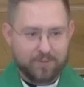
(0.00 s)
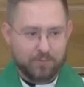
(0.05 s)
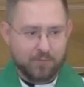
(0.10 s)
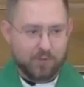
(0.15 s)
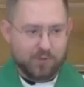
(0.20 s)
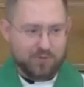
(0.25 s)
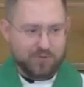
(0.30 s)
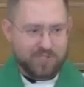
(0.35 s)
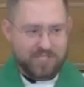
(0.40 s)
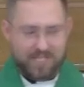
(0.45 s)

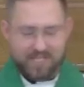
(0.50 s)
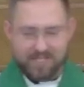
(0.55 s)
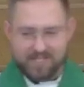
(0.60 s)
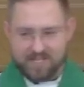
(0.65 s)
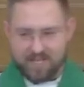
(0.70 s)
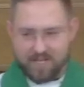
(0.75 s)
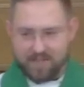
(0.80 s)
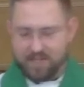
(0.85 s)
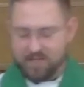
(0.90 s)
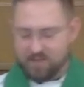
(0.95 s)
where you take
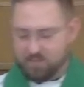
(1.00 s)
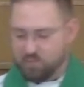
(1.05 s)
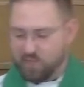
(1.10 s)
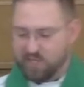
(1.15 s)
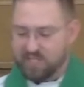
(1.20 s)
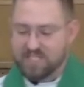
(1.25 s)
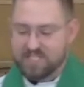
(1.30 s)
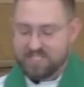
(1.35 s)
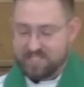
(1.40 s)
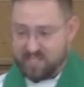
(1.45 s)
nothing
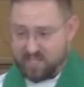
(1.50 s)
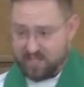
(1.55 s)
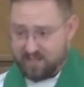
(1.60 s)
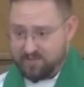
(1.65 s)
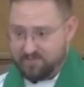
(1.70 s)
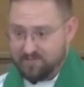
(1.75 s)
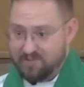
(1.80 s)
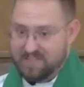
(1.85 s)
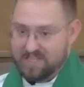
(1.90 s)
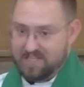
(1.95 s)
but a staff,
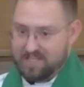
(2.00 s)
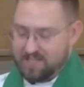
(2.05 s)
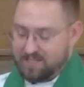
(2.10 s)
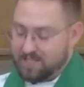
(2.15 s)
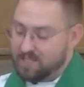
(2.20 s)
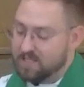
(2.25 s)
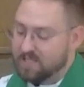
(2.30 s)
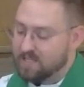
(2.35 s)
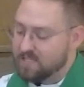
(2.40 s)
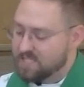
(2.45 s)

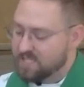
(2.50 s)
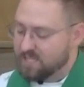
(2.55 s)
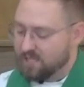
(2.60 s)
is